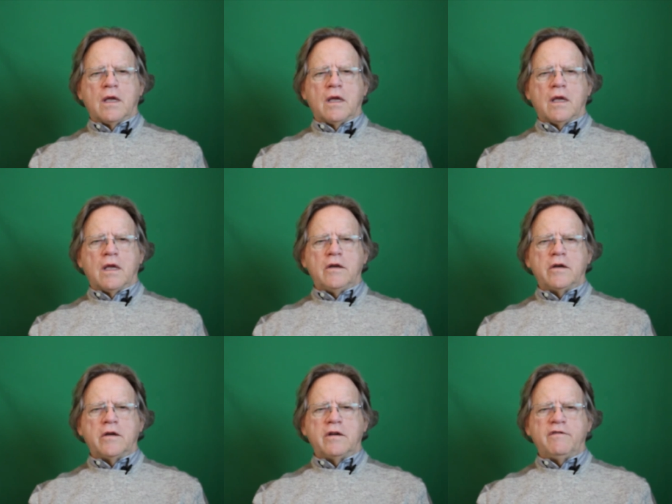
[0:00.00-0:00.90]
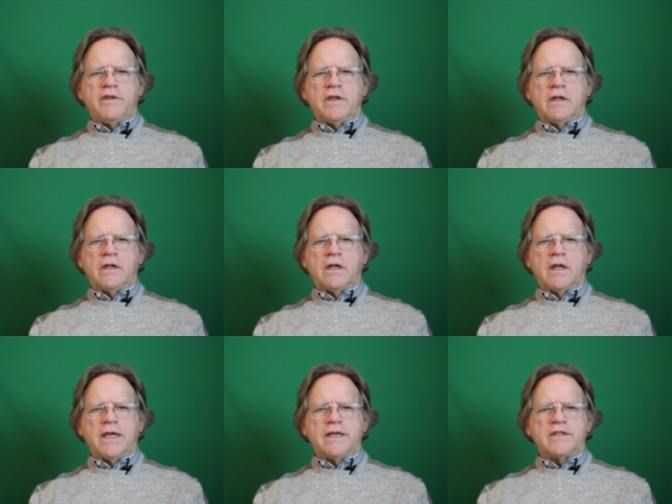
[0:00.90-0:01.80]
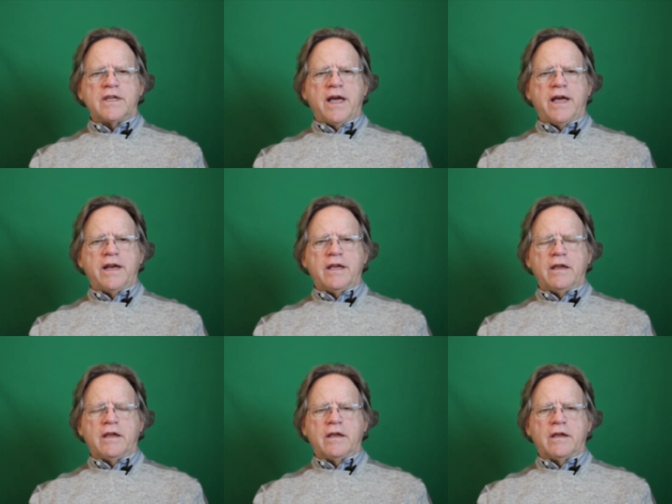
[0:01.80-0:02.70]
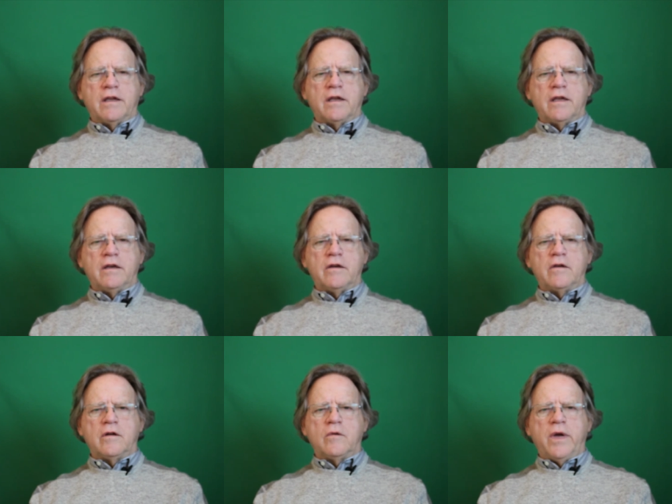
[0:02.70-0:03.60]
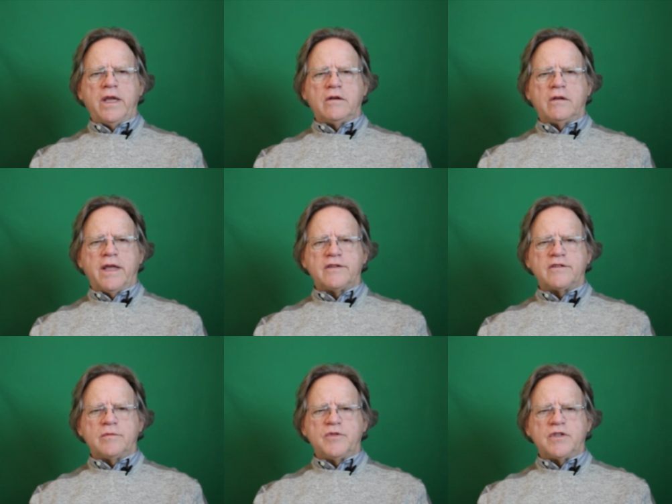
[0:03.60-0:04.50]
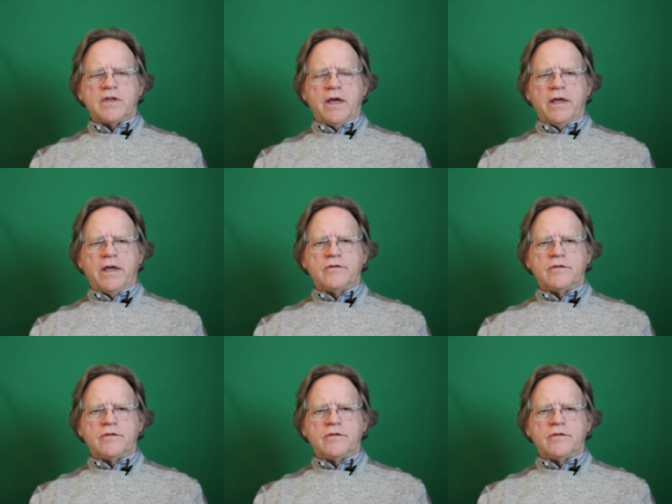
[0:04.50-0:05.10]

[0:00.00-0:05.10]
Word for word: And you're going to feel a little anxiety you're going to wait till that subsides.